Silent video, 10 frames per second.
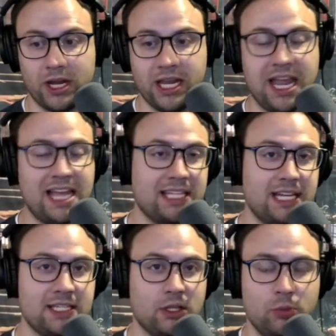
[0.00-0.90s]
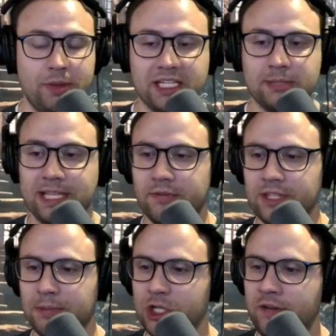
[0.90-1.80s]
Yes, it is a little bit expensive,
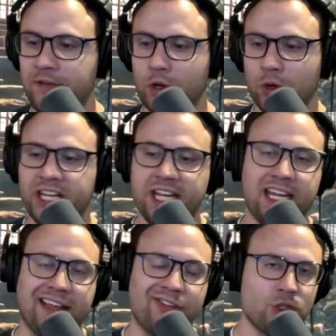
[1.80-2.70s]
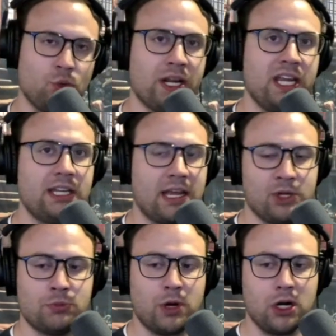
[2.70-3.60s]
especially if you're only hitting at the 20
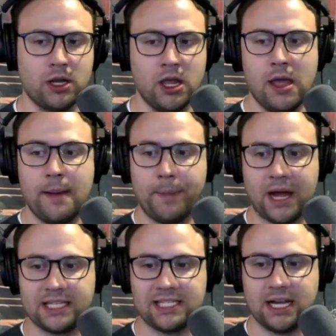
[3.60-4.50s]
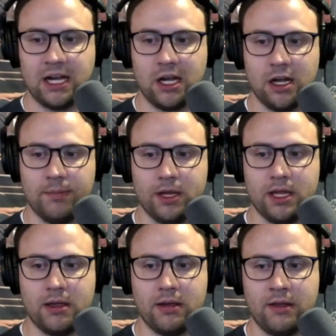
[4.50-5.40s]
damage mark, but
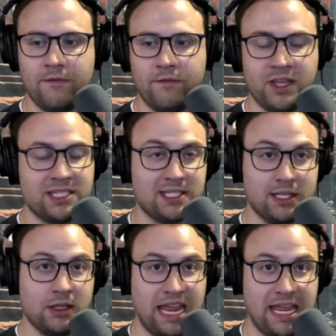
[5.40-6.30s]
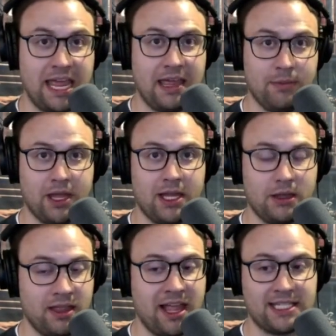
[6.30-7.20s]
if this is a late game, like
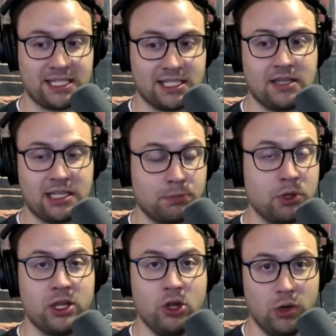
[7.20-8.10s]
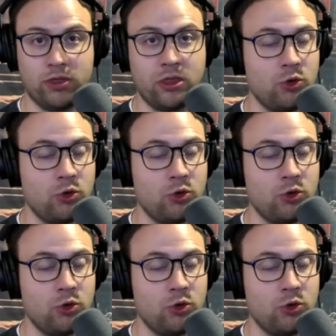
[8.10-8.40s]
that's pretty good with no